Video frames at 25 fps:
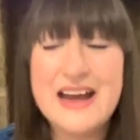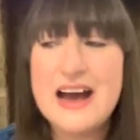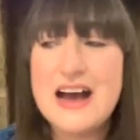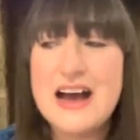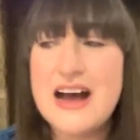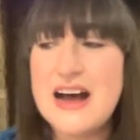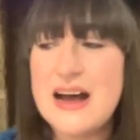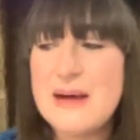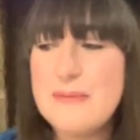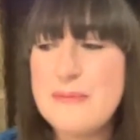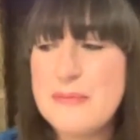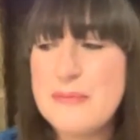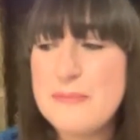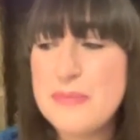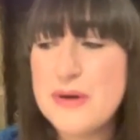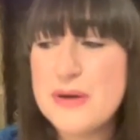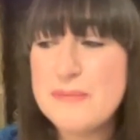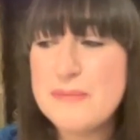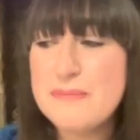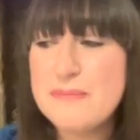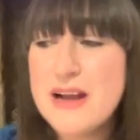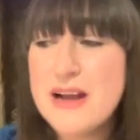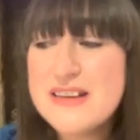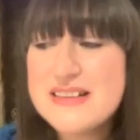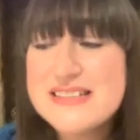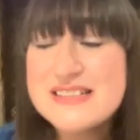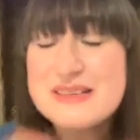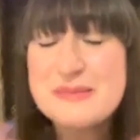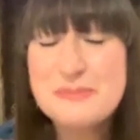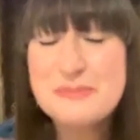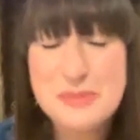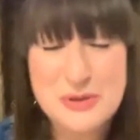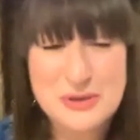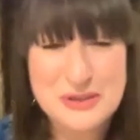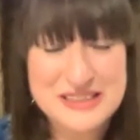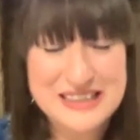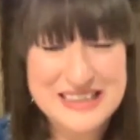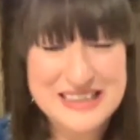But most
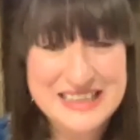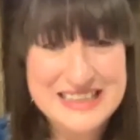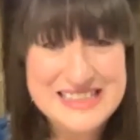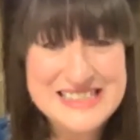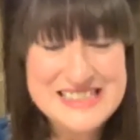importantly,